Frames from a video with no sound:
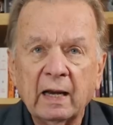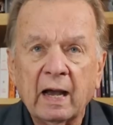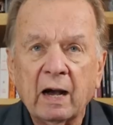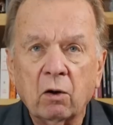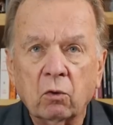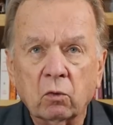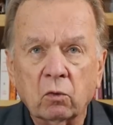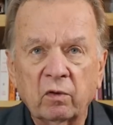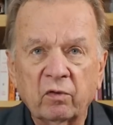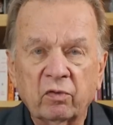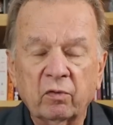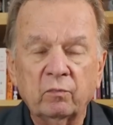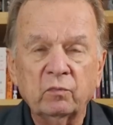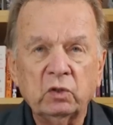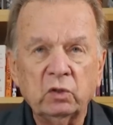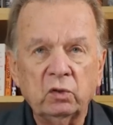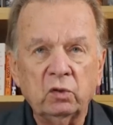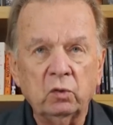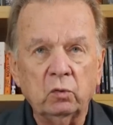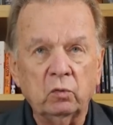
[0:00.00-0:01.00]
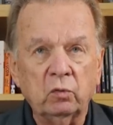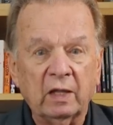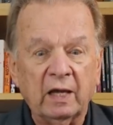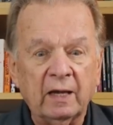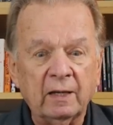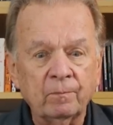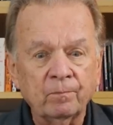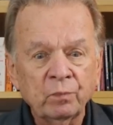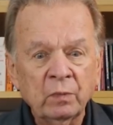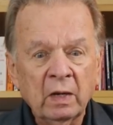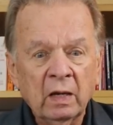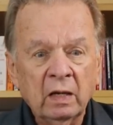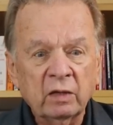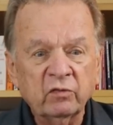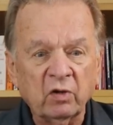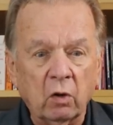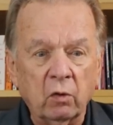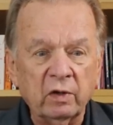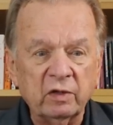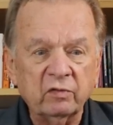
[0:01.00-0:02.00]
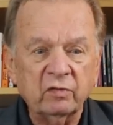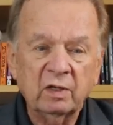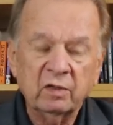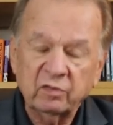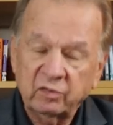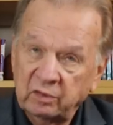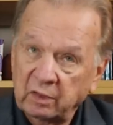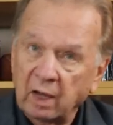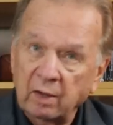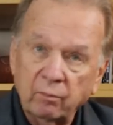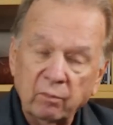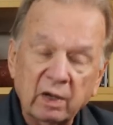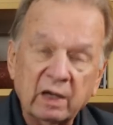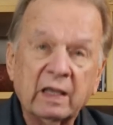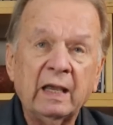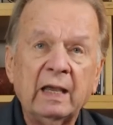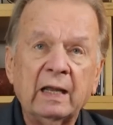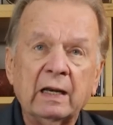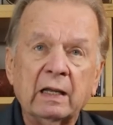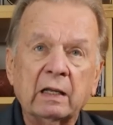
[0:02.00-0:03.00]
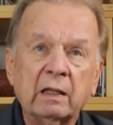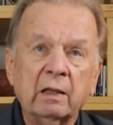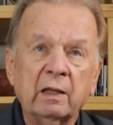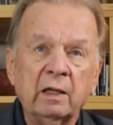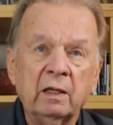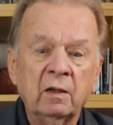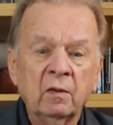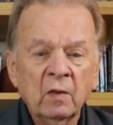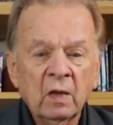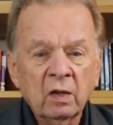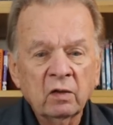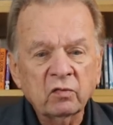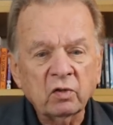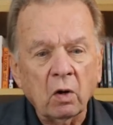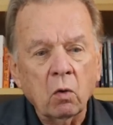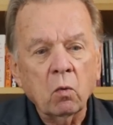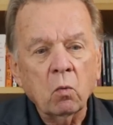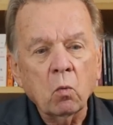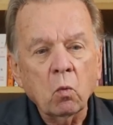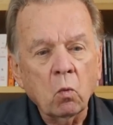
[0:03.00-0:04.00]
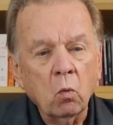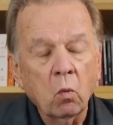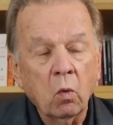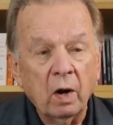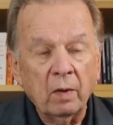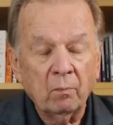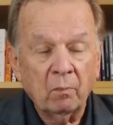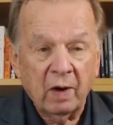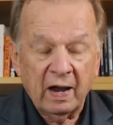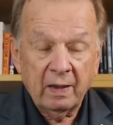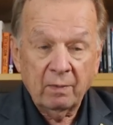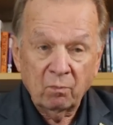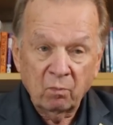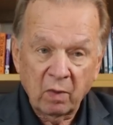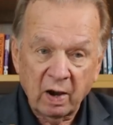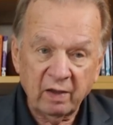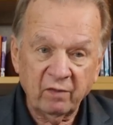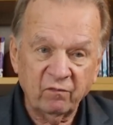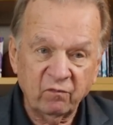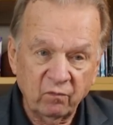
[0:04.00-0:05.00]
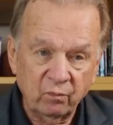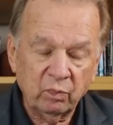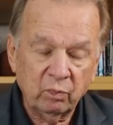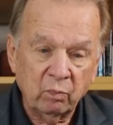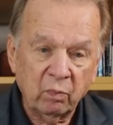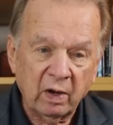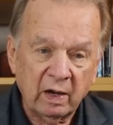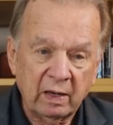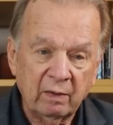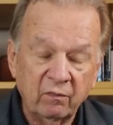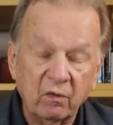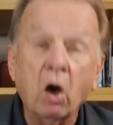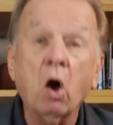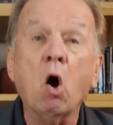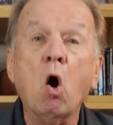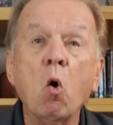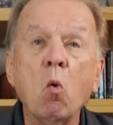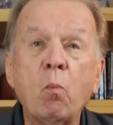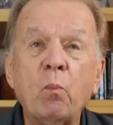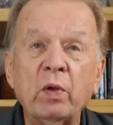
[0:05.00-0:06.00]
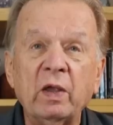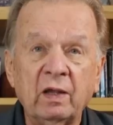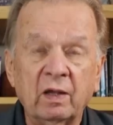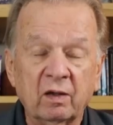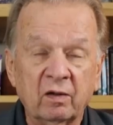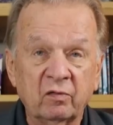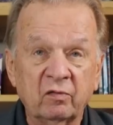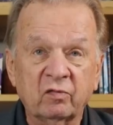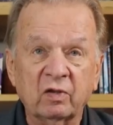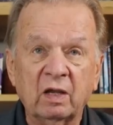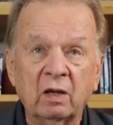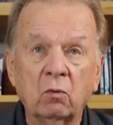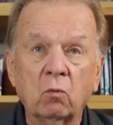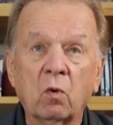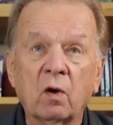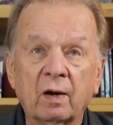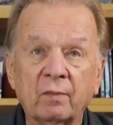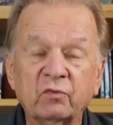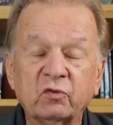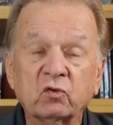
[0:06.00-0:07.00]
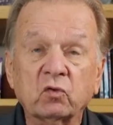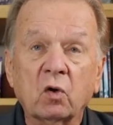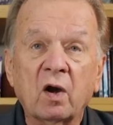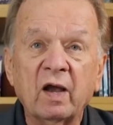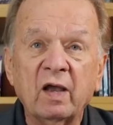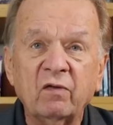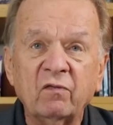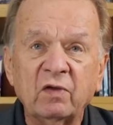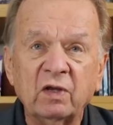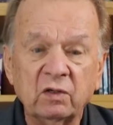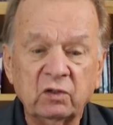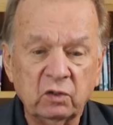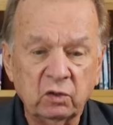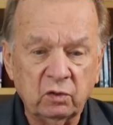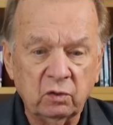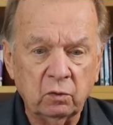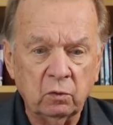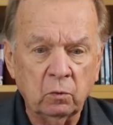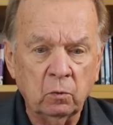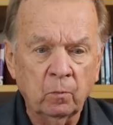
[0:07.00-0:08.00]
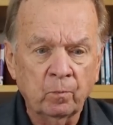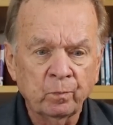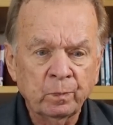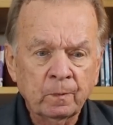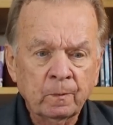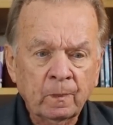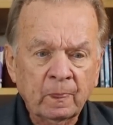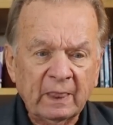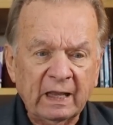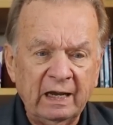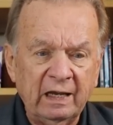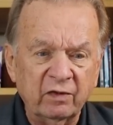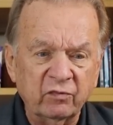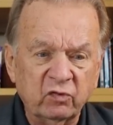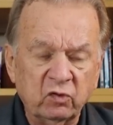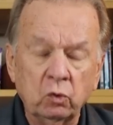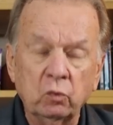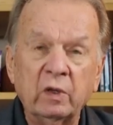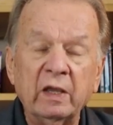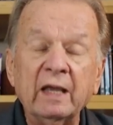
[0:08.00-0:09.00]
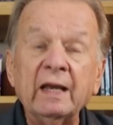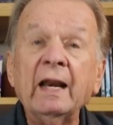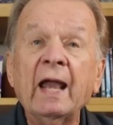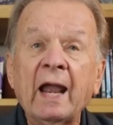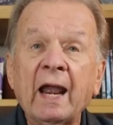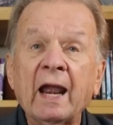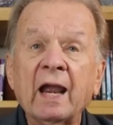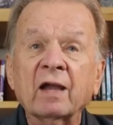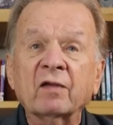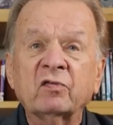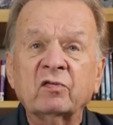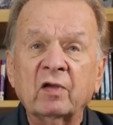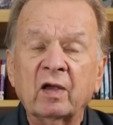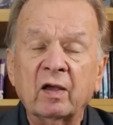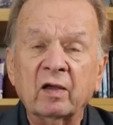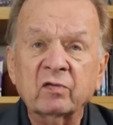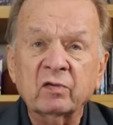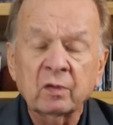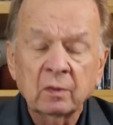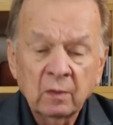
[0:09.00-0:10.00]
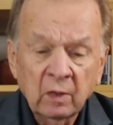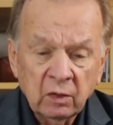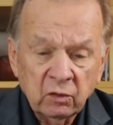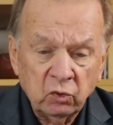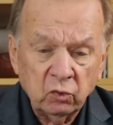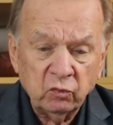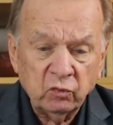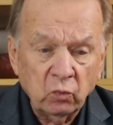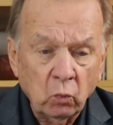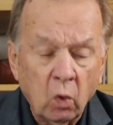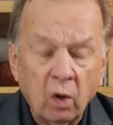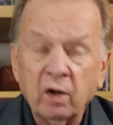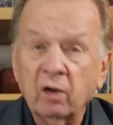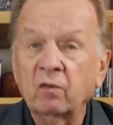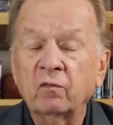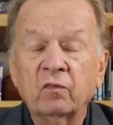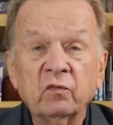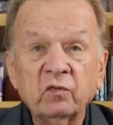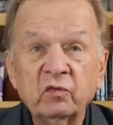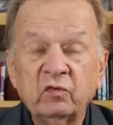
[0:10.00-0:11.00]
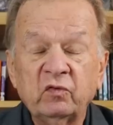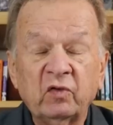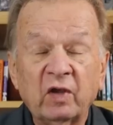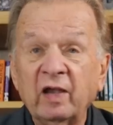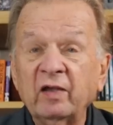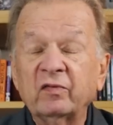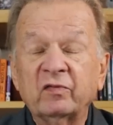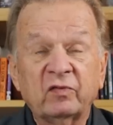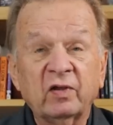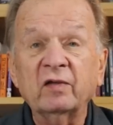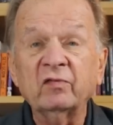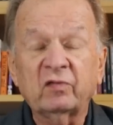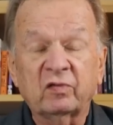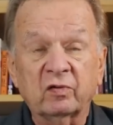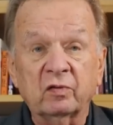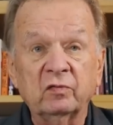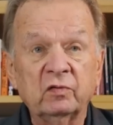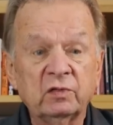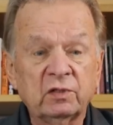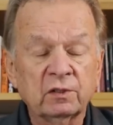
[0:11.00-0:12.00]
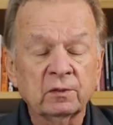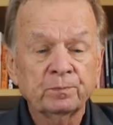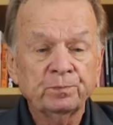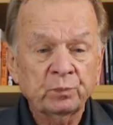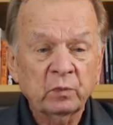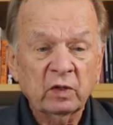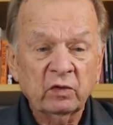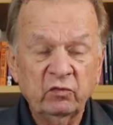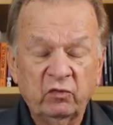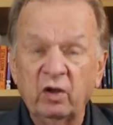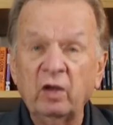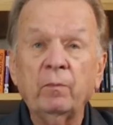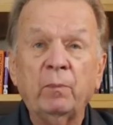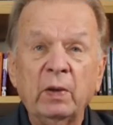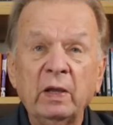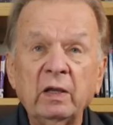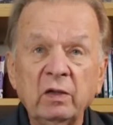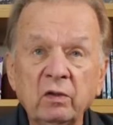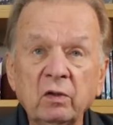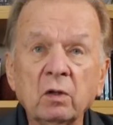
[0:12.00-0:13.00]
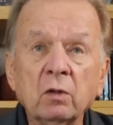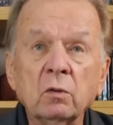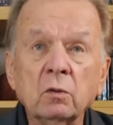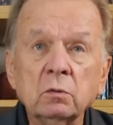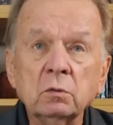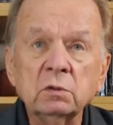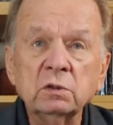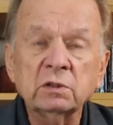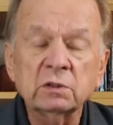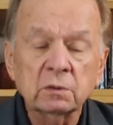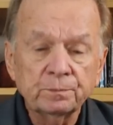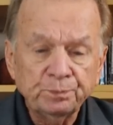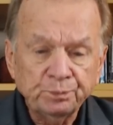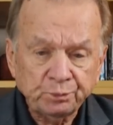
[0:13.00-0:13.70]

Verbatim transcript: an algorithm to do that. So it's done mechanically. So what my hope is, and what I'm striving to do, is to get access to one of Jensen's GPUs,